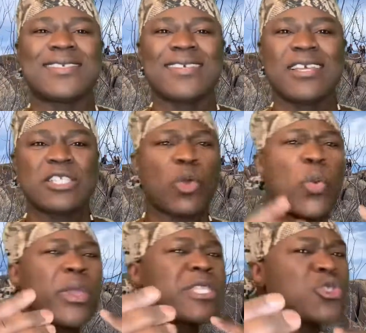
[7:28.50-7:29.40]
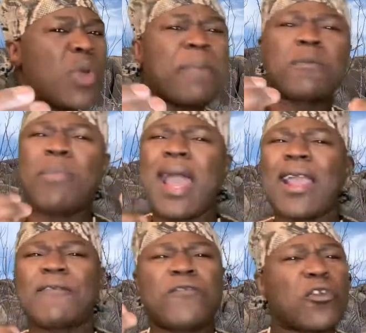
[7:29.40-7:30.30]
So we swapped back
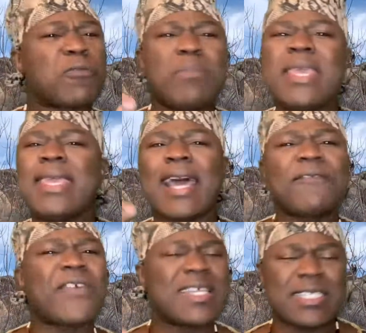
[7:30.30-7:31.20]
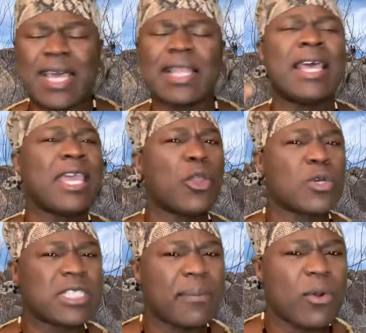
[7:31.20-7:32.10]
and forth, me and Faisal. He
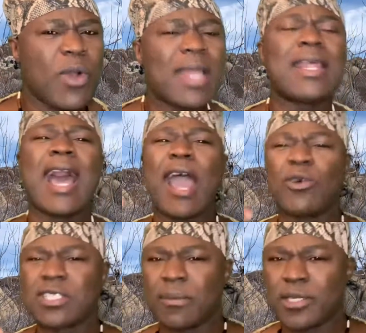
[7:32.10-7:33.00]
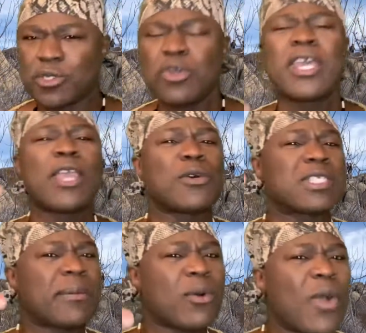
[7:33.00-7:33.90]
was number 1, I was number 2. He was
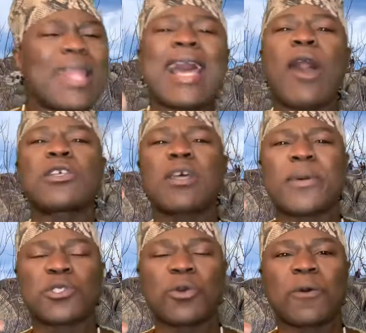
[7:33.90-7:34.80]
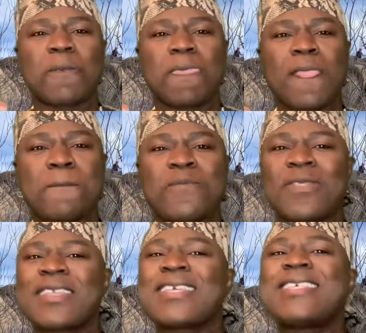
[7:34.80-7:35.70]
number 1, I was number 2.
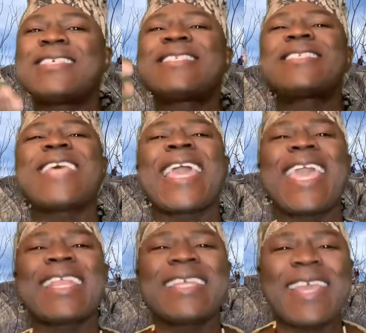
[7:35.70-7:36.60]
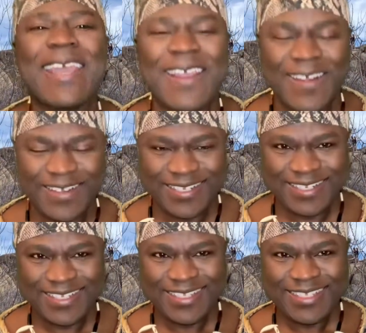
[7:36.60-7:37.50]
Second year,
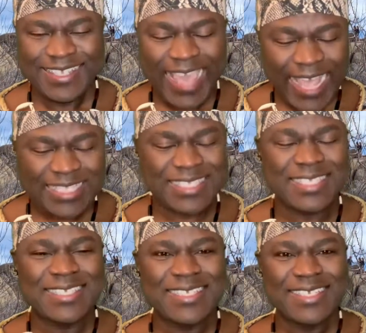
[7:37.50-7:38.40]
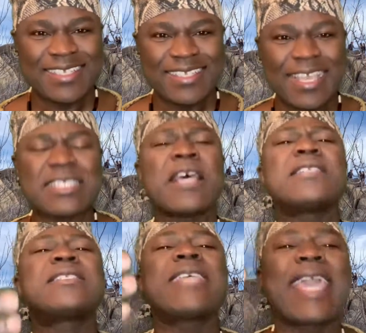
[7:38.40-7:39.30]
yes,
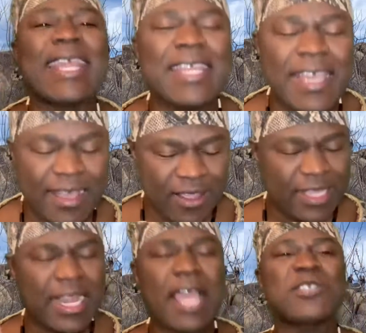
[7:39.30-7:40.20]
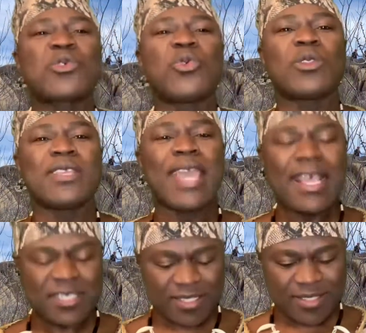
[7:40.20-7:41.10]
second year in high school,
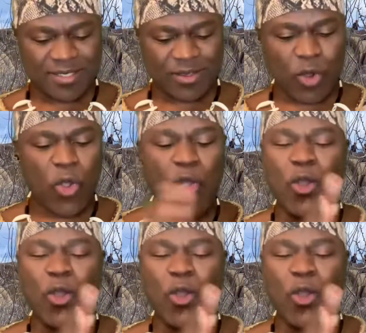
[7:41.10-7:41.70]
yes. Boy,